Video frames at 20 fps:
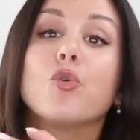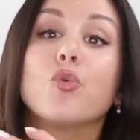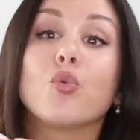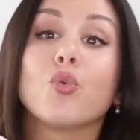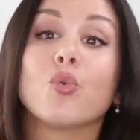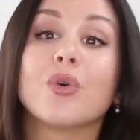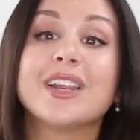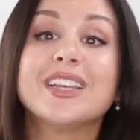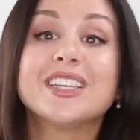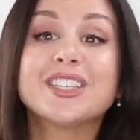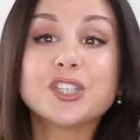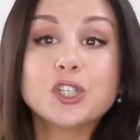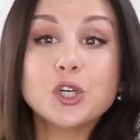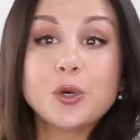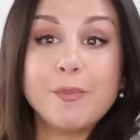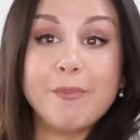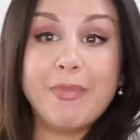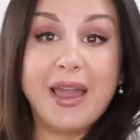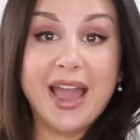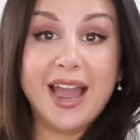
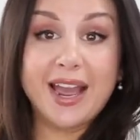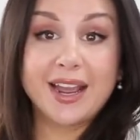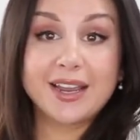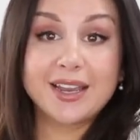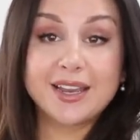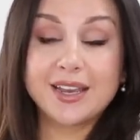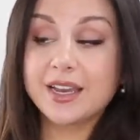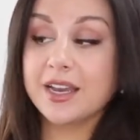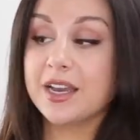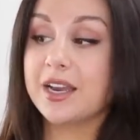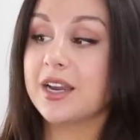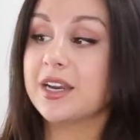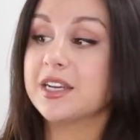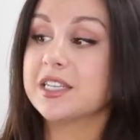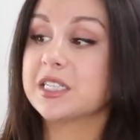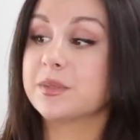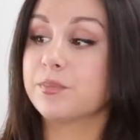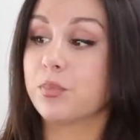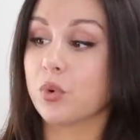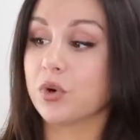racer back
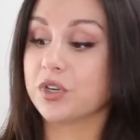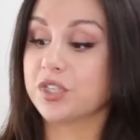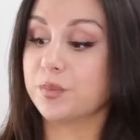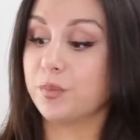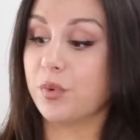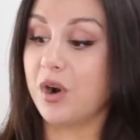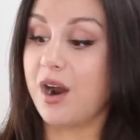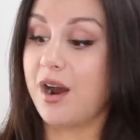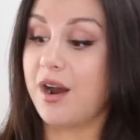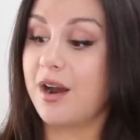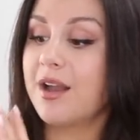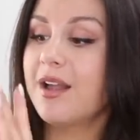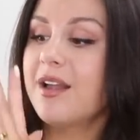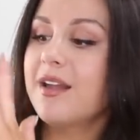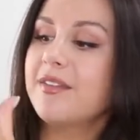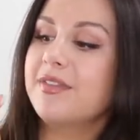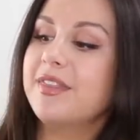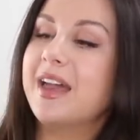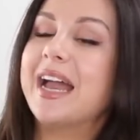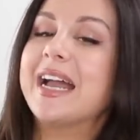sports bra
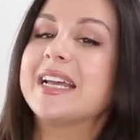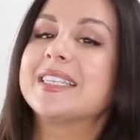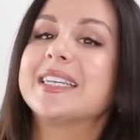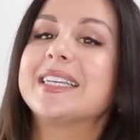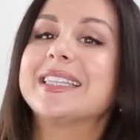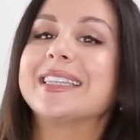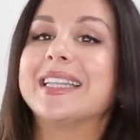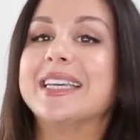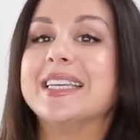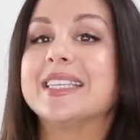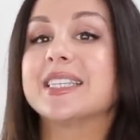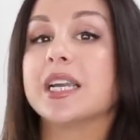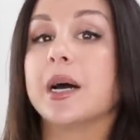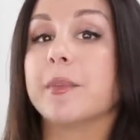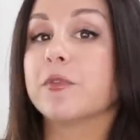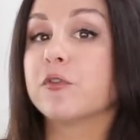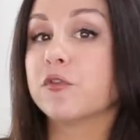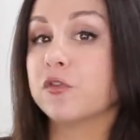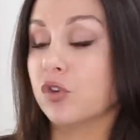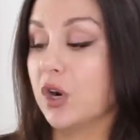that has a laced
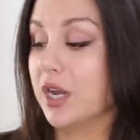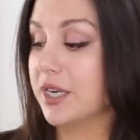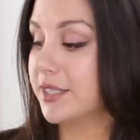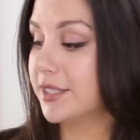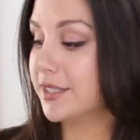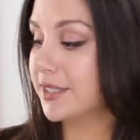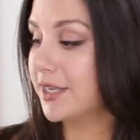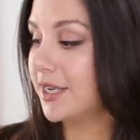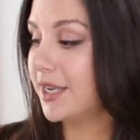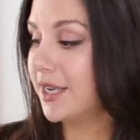up front.